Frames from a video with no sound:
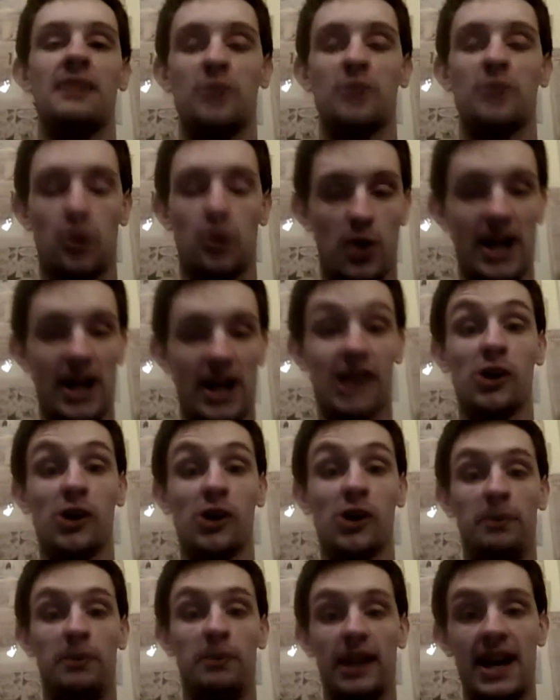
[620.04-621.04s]

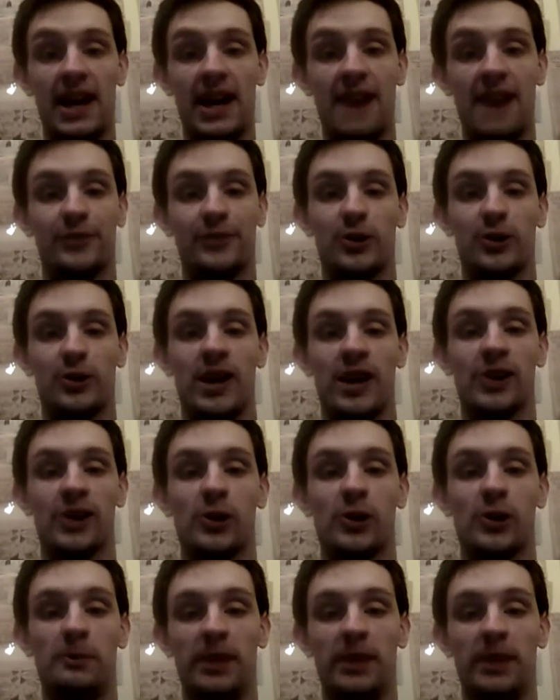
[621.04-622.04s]
critical play after
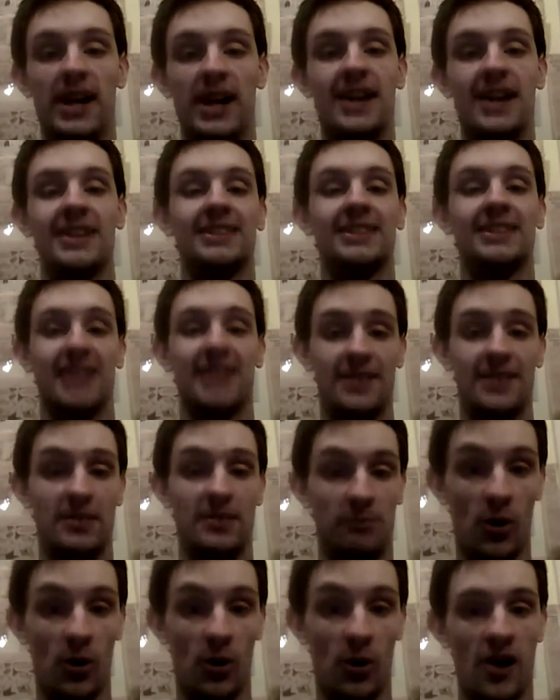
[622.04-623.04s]
critical play is
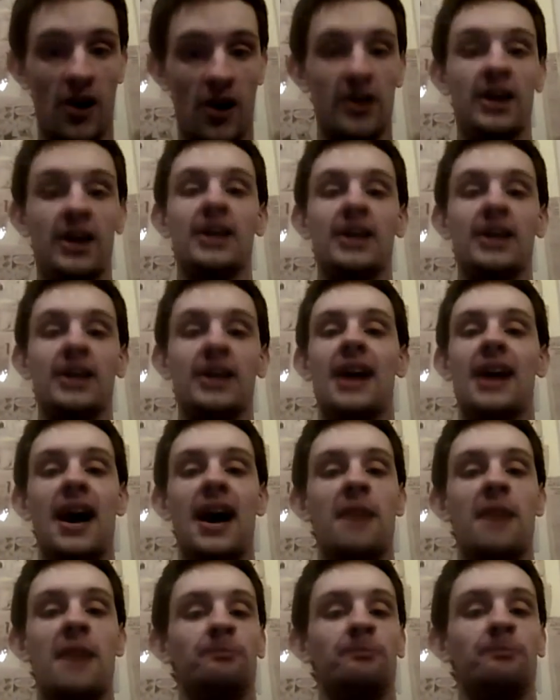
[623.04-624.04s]
even more
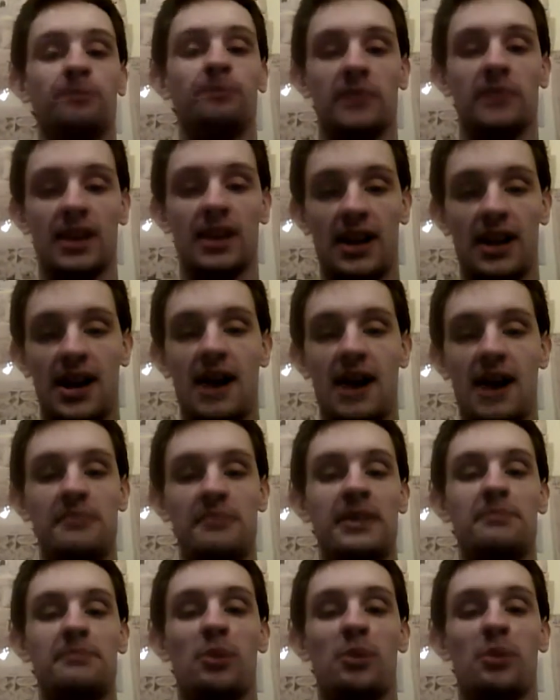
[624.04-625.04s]

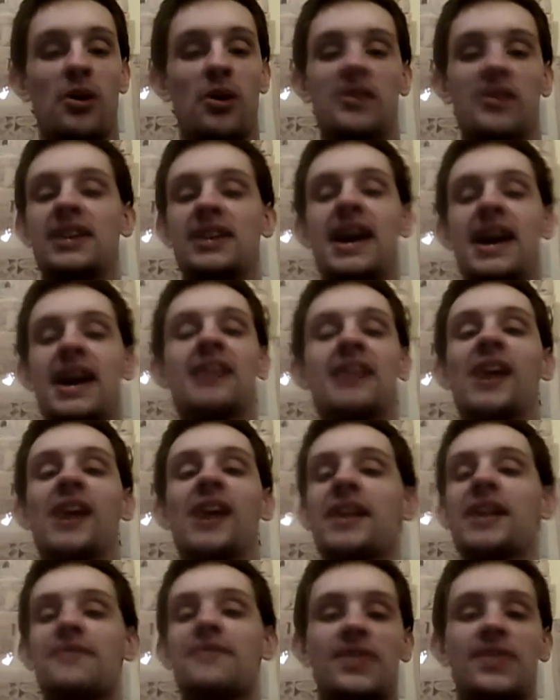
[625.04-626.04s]
important. He had a
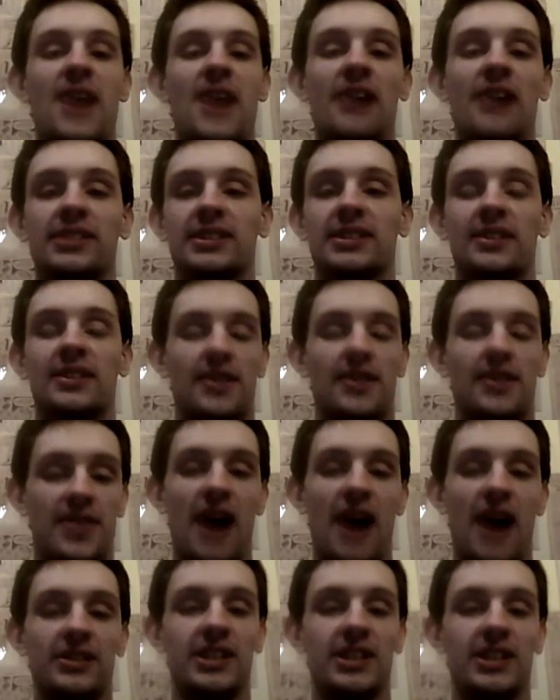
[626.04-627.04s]
lot of
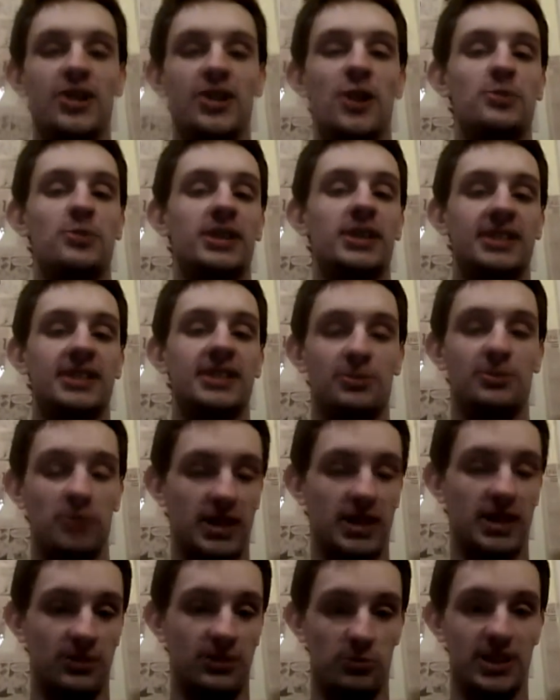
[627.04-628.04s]
1,000-yard
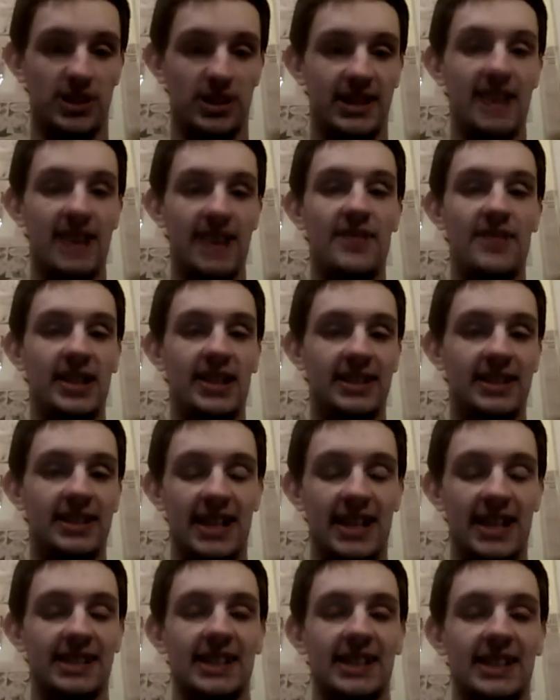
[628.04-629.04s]
receiving
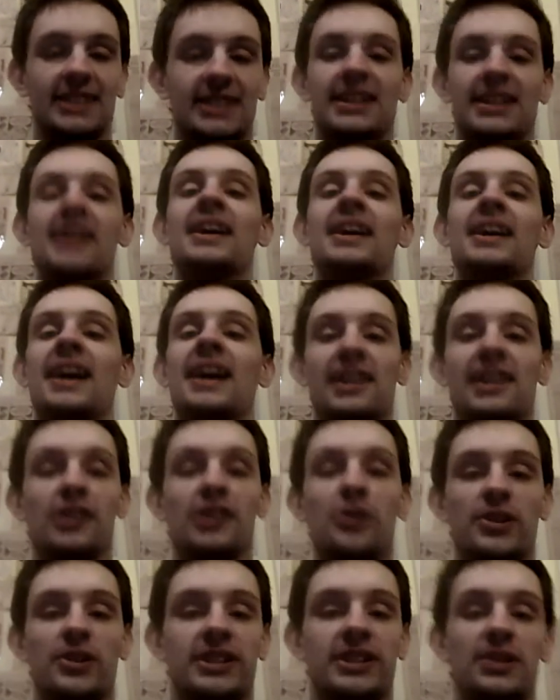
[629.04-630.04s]
seasons, and then,
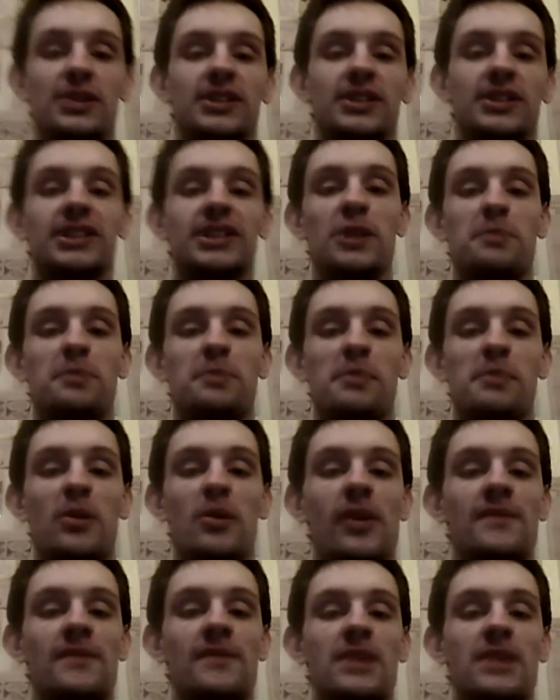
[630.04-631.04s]
of course, he was Super
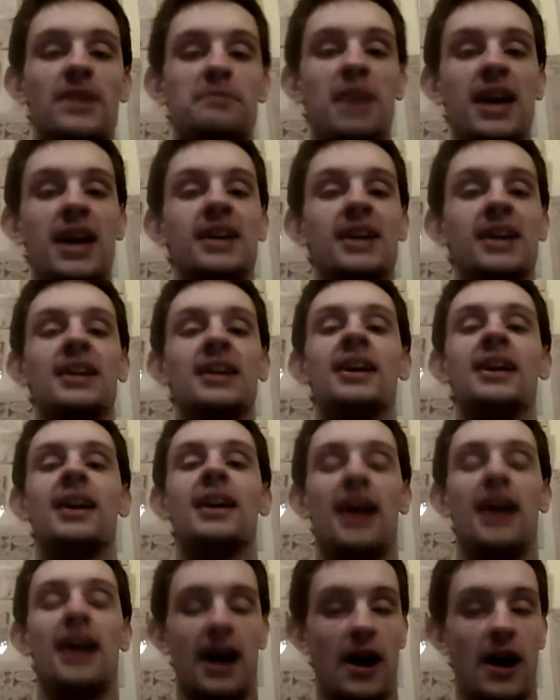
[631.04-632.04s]
Bowl MVP
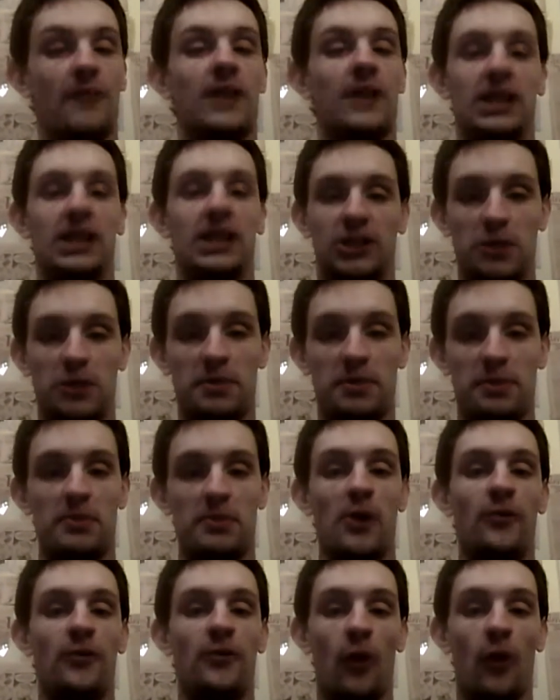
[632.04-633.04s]
of Super
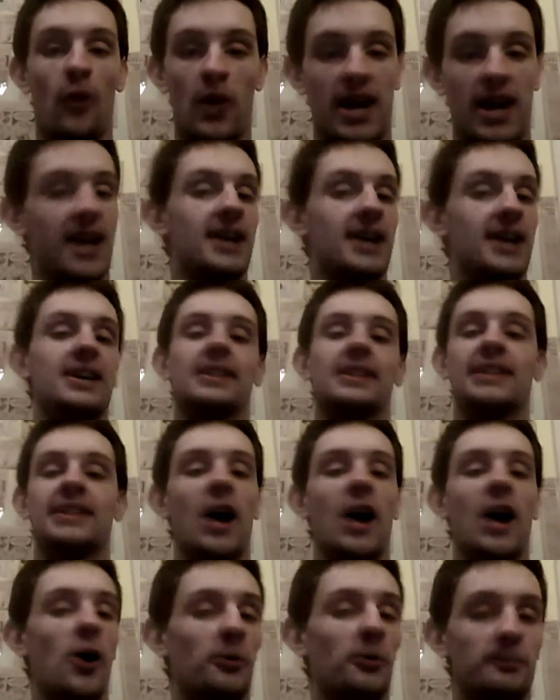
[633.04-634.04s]
Bowl 40.
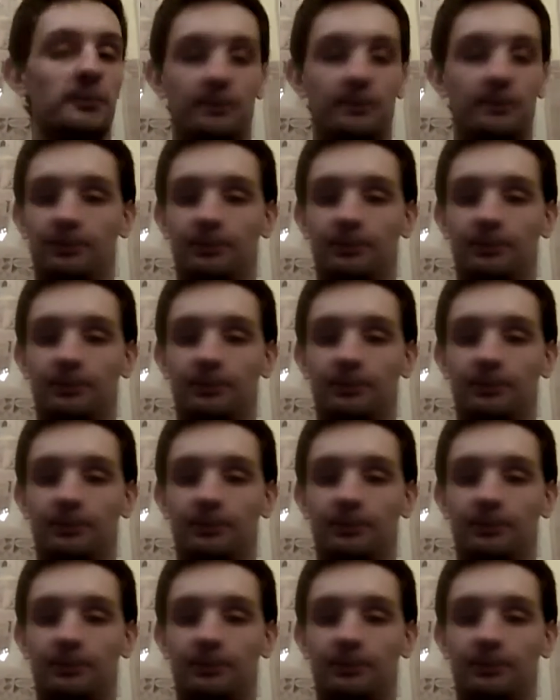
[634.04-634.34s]
So.